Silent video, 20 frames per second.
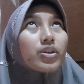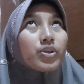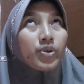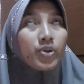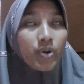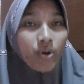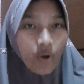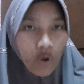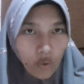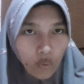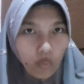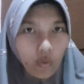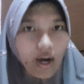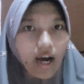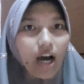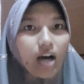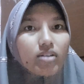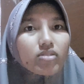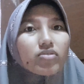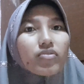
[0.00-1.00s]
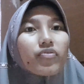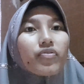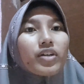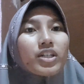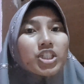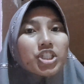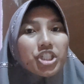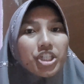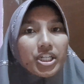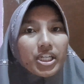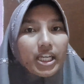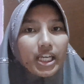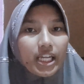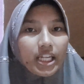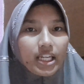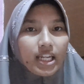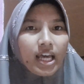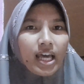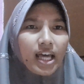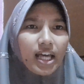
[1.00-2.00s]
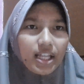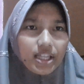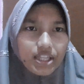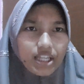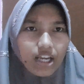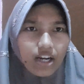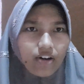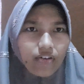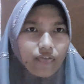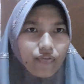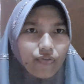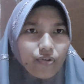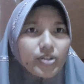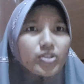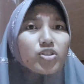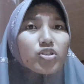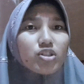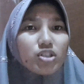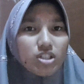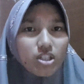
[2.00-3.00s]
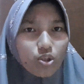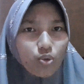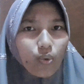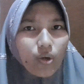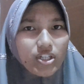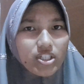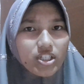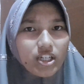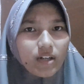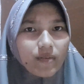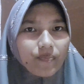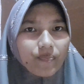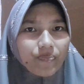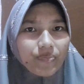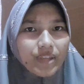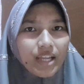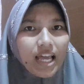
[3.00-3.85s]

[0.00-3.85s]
know how to function in their future situation,